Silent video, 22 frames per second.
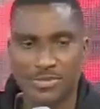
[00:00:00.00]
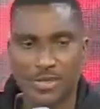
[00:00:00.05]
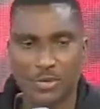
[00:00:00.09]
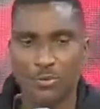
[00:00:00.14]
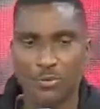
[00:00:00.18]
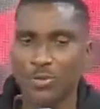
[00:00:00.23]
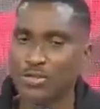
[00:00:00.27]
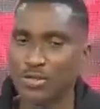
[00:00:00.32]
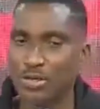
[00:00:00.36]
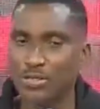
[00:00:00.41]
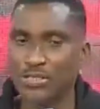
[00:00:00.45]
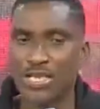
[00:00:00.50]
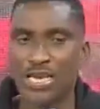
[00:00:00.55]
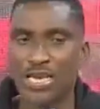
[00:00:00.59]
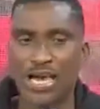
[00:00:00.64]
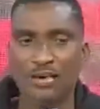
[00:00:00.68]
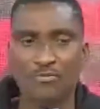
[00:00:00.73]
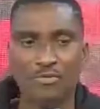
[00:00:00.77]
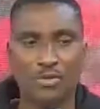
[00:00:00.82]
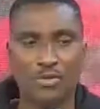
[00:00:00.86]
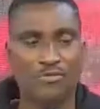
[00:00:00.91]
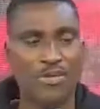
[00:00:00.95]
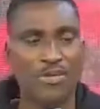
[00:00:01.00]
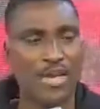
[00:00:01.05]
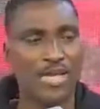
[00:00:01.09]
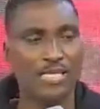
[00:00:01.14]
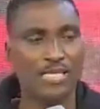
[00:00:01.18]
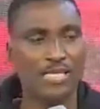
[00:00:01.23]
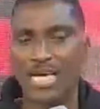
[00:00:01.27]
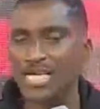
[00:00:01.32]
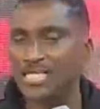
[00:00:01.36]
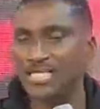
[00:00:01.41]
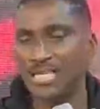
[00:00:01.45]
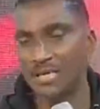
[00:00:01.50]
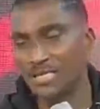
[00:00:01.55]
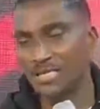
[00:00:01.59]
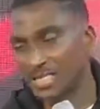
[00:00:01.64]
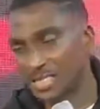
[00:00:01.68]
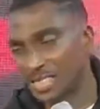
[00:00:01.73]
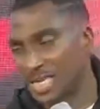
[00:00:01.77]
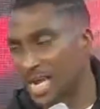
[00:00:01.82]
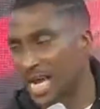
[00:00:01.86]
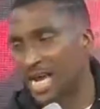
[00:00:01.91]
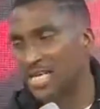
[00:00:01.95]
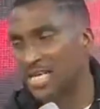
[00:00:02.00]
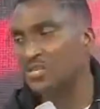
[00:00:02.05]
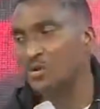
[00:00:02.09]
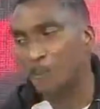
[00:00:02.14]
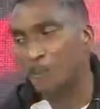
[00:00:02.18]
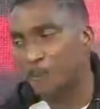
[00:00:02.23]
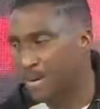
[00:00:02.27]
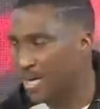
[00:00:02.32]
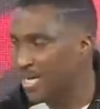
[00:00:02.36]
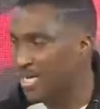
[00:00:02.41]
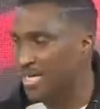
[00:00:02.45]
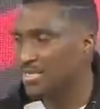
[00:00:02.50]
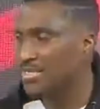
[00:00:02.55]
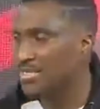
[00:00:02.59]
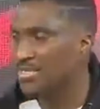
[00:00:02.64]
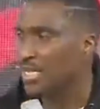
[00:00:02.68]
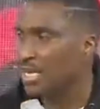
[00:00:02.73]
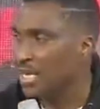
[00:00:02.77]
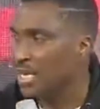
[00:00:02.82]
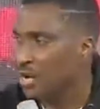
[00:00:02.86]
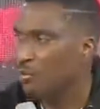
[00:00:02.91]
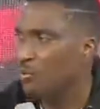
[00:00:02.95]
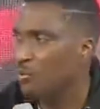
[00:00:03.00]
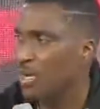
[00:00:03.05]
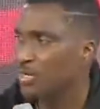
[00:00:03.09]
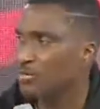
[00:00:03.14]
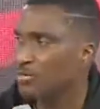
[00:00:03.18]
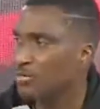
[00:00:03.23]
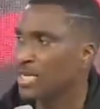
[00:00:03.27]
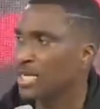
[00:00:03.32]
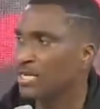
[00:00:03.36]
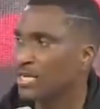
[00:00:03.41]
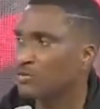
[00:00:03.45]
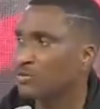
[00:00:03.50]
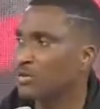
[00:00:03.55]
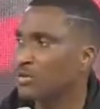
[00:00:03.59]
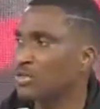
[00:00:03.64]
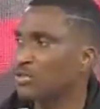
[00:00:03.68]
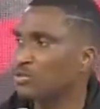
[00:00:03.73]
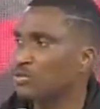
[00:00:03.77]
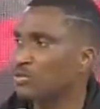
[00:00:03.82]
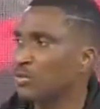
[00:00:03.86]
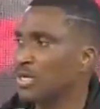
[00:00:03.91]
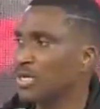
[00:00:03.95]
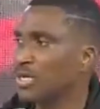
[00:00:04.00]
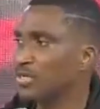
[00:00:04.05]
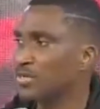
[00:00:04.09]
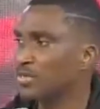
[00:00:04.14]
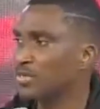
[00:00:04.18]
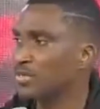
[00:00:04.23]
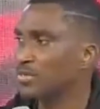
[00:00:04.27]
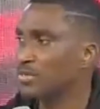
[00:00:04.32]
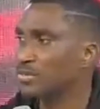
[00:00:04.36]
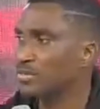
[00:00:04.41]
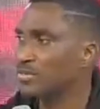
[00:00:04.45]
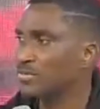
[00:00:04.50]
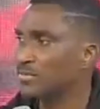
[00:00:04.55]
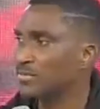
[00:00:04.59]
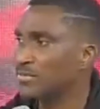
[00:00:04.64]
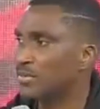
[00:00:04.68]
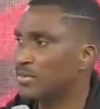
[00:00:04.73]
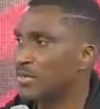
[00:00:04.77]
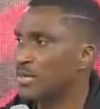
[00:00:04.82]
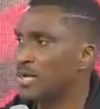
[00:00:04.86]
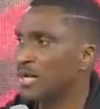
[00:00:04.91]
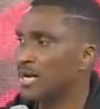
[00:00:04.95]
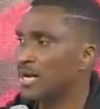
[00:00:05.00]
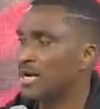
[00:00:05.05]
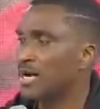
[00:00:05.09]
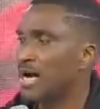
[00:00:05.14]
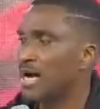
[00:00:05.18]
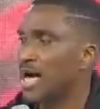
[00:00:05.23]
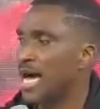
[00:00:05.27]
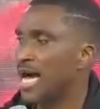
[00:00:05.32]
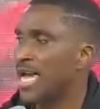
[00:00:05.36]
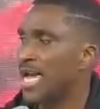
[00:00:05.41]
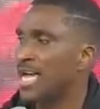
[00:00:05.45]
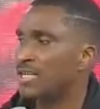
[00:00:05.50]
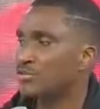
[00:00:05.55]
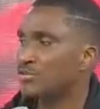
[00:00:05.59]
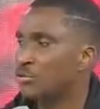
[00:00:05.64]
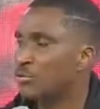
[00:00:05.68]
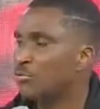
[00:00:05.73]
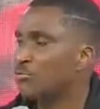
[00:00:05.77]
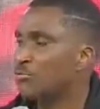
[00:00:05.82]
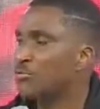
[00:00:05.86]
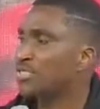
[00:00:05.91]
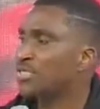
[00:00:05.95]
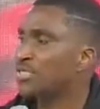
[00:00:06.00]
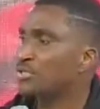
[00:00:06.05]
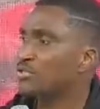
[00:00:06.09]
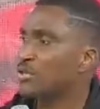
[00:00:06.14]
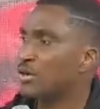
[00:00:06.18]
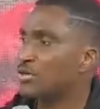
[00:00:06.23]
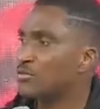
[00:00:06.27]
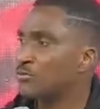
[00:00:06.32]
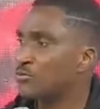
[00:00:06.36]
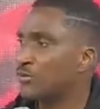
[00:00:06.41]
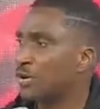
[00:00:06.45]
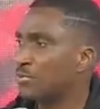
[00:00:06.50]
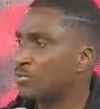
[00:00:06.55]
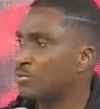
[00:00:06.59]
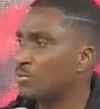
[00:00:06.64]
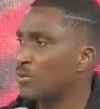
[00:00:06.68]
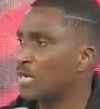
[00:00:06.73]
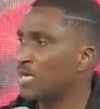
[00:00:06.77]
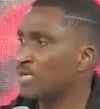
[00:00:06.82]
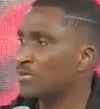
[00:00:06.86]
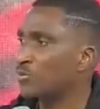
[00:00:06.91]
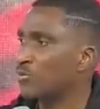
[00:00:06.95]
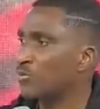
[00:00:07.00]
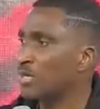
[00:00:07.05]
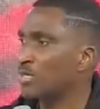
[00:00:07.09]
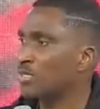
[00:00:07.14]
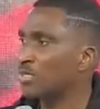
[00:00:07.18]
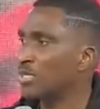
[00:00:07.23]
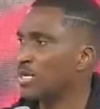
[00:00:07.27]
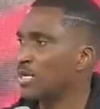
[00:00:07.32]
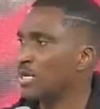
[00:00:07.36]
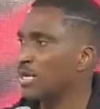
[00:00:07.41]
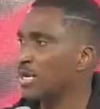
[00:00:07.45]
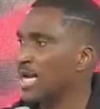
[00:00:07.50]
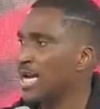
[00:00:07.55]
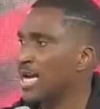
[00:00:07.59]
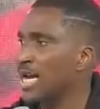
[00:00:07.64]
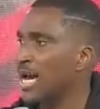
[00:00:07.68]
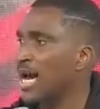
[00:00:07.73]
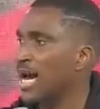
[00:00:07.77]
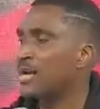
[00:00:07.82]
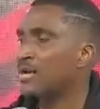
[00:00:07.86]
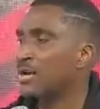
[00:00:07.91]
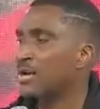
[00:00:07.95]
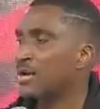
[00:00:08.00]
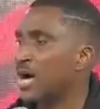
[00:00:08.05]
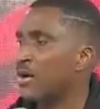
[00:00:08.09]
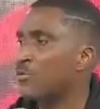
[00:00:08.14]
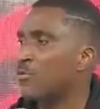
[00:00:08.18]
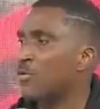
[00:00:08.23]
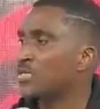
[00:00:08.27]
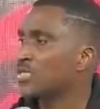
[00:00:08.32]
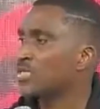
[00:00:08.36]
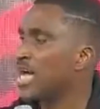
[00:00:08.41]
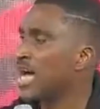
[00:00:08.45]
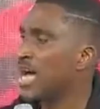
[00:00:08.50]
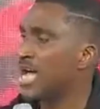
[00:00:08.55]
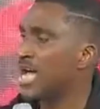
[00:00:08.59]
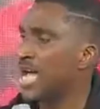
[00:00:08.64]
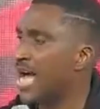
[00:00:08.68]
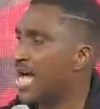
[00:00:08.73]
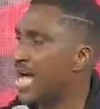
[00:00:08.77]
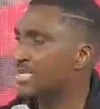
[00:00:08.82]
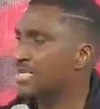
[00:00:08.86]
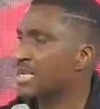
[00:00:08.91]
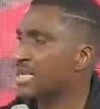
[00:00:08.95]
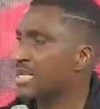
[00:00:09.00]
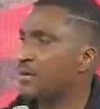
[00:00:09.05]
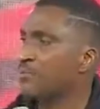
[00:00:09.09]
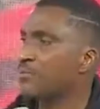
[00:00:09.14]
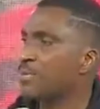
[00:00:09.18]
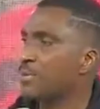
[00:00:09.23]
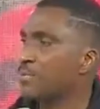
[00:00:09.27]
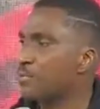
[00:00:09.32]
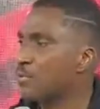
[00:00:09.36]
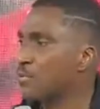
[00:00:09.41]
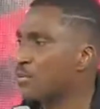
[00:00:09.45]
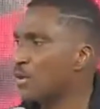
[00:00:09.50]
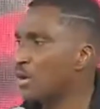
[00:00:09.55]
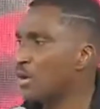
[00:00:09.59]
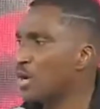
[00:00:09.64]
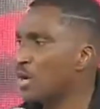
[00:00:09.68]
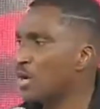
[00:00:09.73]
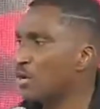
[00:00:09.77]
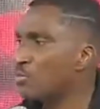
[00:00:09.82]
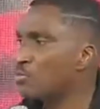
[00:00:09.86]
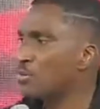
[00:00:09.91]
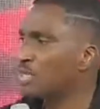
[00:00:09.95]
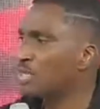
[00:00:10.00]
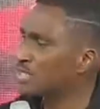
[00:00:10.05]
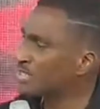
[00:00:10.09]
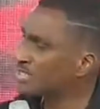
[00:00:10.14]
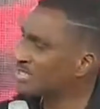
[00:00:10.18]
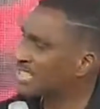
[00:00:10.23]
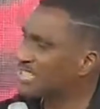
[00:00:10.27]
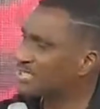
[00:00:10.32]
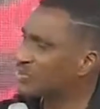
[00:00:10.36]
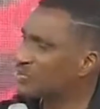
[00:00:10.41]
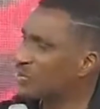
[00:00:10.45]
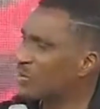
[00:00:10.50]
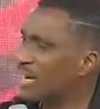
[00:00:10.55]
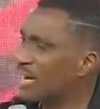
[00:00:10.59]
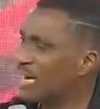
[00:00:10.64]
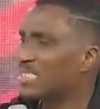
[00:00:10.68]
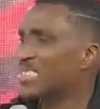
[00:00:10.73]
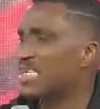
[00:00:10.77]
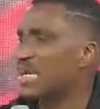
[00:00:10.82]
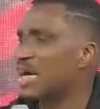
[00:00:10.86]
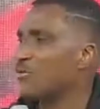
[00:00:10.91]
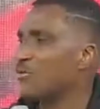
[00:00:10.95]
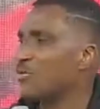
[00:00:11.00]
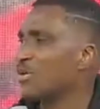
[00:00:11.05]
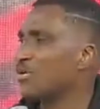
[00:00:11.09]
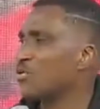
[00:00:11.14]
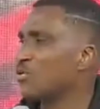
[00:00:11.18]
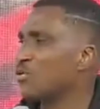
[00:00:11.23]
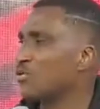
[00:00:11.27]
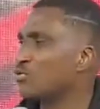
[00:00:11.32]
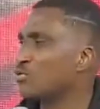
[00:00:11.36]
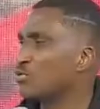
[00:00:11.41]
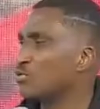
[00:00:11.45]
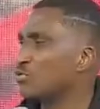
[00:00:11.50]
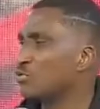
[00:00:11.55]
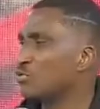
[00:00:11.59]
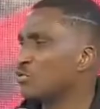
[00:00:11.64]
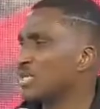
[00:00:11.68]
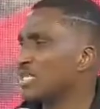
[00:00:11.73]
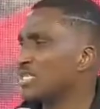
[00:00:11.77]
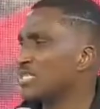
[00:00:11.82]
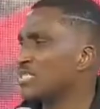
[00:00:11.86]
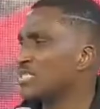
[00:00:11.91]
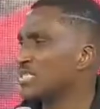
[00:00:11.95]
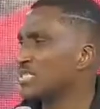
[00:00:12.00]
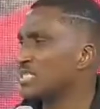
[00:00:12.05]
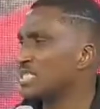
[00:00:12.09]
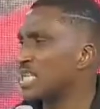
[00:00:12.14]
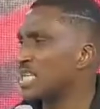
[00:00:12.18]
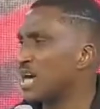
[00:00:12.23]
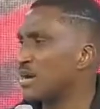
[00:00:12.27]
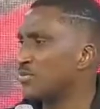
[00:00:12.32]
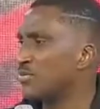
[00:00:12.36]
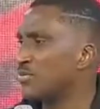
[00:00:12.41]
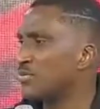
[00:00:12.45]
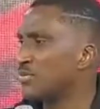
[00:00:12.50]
We just laughed over it. I said, Dad, please, when you get to the U S I had two visitors from U S one day, and I was, I asked our people, which restaurant can we go to to eat in town?